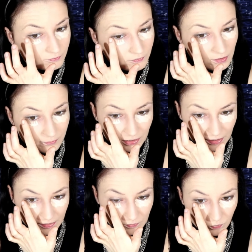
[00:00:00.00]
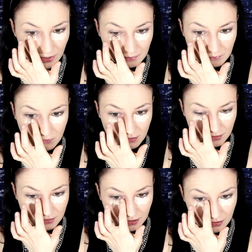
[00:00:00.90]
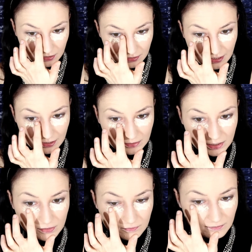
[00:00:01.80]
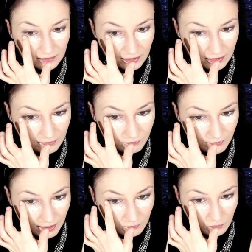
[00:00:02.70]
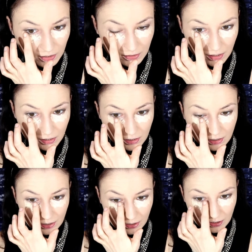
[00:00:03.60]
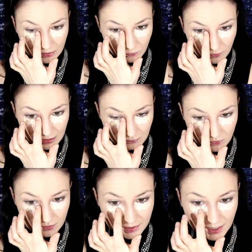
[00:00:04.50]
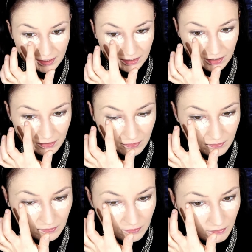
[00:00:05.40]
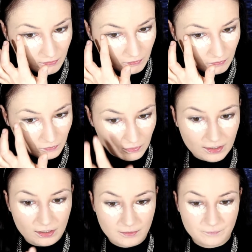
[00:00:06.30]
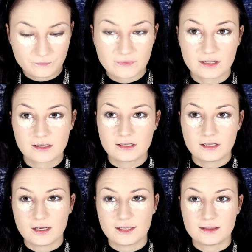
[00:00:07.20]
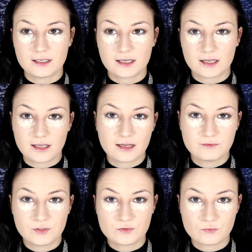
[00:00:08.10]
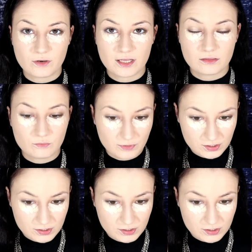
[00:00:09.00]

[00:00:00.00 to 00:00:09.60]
The formula is way more thicker than the Conceal and Define one and way more tackier, so wow. I think I have used way too